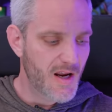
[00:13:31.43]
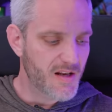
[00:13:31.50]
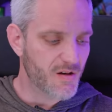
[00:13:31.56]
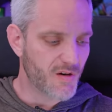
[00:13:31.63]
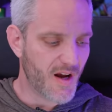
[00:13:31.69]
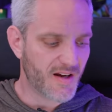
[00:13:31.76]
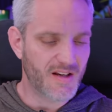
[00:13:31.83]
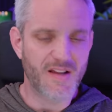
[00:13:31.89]

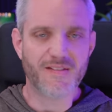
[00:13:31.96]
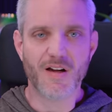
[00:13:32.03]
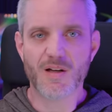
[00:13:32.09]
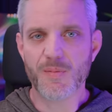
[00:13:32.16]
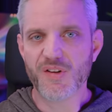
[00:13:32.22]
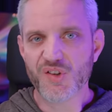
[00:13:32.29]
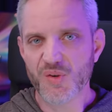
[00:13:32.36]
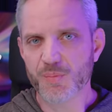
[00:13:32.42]
You're not, it's not
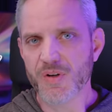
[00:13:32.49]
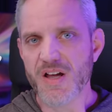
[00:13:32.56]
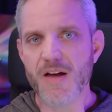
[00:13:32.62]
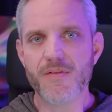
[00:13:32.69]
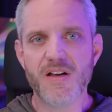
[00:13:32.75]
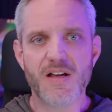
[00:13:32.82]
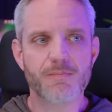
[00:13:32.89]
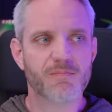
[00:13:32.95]
gonna be super
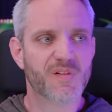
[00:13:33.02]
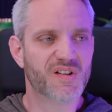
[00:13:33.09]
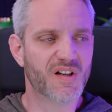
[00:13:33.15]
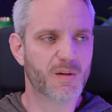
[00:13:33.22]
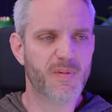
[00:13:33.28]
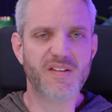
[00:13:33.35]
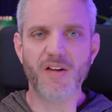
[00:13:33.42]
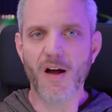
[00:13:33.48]
heavy. It's not
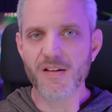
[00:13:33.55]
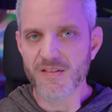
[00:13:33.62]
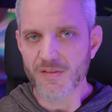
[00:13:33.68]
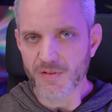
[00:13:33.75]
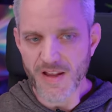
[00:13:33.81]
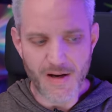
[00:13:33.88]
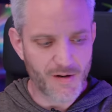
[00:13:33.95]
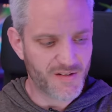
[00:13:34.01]
gonna be tons of
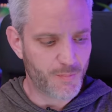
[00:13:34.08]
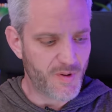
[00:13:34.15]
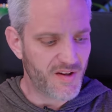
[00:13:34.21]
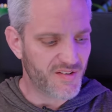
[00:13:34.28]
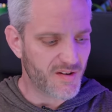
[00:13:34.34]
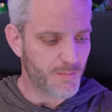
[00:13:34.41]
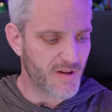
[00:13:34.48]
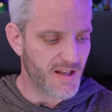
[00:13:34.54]
layers of
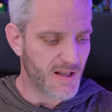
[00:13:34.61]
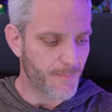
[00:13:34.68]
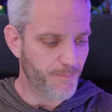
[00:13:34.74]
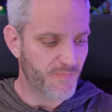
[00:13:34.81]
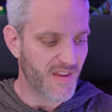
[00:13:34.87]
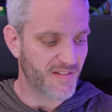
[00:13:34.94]
PCB.